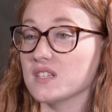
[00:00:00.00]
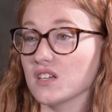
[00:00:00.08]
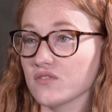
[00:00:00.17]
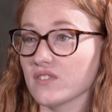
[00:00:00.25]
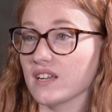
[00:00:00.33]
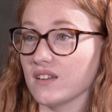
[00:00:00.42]

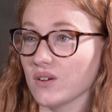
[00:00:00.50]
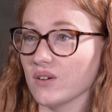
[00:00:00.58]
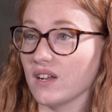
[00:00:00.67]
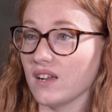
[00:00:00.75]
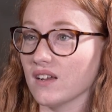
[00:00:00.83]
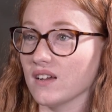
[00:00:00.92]
terrified
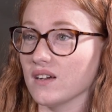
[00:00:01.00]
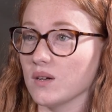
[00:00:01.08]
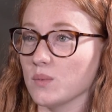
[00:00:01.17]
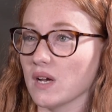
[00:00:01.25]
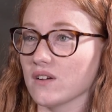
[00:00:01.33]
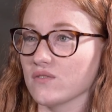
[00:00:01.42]
going
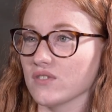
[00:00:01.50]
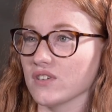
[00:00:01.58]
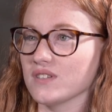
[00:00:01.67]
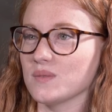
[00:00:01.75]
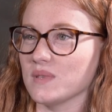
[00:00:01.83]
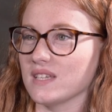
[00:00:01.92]
um, at
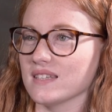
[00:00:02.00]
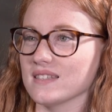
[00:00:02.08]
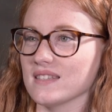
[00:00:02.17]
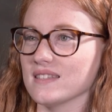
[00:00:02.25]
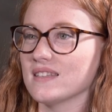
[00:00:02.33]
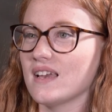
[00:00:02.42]
first because
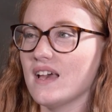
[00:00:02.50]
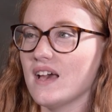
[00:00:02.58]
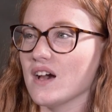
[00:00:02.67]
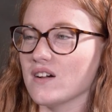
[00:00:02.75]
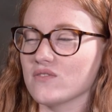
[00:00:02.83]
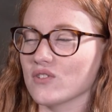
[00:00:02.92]
it's
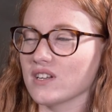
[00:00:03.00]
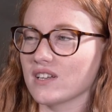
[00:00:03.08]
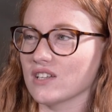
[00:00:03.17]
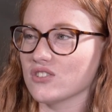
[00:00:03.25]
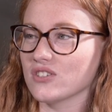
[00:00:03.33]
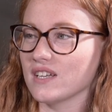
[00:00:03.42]
a foreign
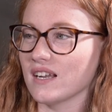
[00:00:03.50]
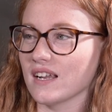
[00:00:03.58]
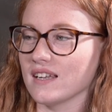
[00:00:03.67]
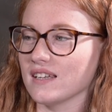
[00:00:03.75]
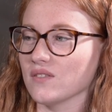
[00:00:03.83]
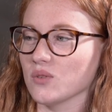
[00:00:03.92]
country and I
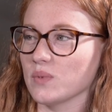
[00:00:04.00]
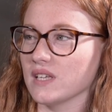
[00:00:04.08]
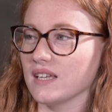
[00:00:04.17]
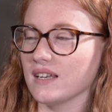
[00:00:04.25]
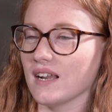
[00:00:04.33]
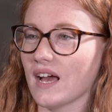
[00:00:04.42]
had never
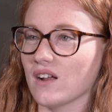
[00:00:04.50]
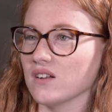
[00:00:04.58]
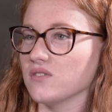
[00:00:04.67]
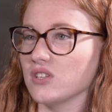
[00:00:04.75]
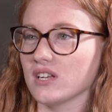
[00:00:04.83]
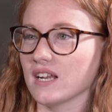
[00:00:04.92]
been out
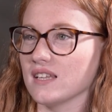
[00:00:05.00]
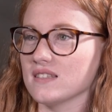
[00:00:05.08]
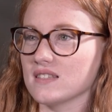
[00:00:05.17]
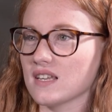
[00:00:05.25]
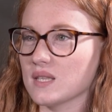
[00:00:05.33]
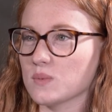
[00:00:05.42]
of the United
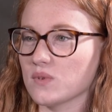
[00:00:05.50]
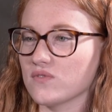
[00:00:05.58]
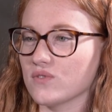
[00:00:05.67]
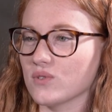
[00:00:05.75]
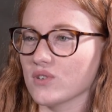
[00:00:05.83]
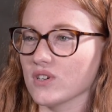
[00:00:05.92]
States
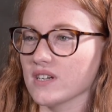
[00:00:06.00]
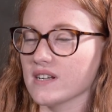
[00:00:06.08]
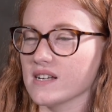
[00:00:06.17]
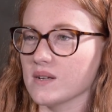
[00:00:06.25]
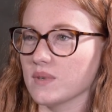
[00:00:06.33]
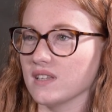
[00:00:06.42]
before,
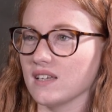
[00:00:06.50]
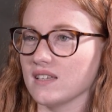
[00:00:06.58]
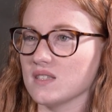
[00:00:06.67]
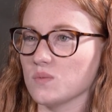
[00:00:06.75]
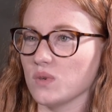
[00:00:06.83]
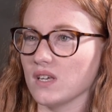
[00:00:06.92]
um, and they
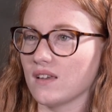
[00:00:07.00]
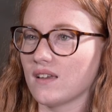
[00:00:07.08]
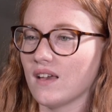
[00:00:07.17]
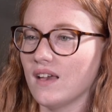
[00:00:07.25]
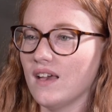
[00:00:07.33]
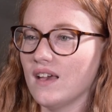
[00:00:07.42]
speak
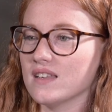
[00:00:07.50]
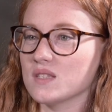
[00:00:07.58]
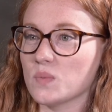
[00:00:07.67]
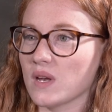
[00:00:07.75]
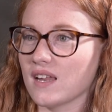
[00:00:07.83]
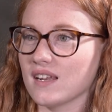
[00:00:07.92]

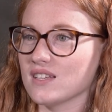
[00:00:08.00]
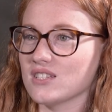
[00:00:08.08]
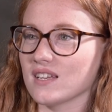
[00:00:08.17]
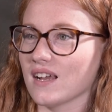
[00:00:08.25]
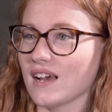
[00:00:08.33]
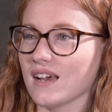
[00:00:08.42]
Spanish.
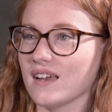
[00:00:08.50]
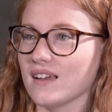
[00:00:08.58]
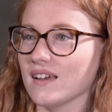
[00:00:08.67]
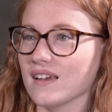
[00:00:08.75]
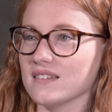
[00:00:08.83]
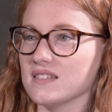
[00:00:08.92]
And I
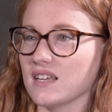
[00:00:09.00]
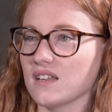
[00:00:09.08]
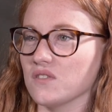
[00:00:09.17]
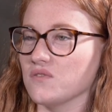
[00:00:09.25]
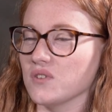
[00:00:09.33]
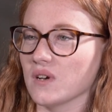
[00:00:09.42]
had taken
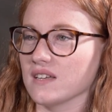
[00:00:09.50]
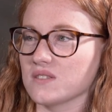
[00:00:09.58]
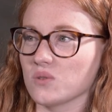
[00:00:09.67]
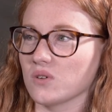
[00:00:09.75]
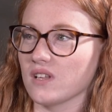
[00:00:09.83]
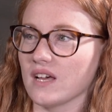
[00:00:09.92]
a few high
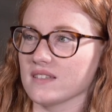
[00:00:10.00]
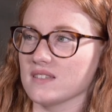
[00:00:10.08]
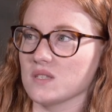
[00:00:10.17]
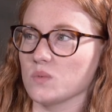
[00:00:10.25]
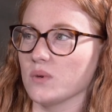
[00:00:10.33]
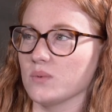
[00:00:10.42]
school
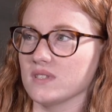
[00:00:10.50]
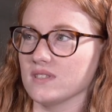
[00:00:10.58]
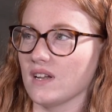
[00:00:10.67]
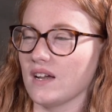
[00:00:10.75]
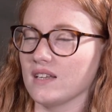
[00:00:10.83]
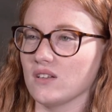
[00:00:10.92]
classes, but was
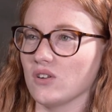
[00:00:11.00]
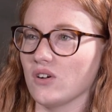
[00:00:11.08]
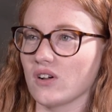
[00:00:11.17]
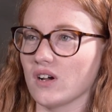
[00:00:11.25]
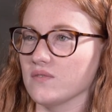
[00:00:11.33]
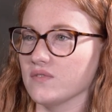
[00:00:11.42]
not at all
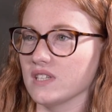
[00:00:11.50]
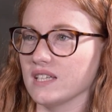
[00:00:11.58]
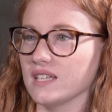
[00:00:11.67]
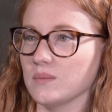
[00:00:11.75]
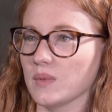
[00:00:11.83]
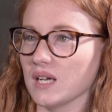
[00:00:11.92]

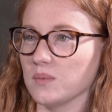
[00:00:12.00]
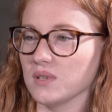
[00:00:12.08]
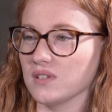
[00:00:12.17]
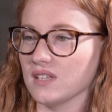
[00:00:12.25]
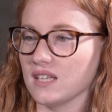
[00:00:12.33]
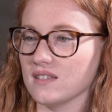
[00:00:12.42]
confident in my
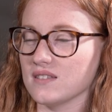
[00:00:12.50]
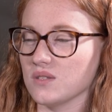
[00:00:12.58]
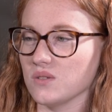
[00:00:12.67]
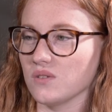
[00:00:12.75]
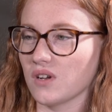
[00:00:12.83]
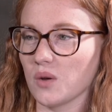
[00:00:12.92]
ability
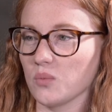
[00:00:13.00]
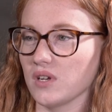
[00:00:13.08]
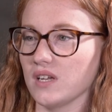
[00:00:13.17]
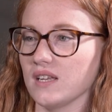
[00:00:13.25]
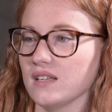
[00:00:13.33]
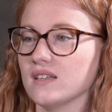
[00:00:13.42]
to
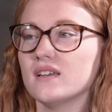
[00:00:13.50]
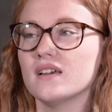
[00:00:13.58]
comprehend.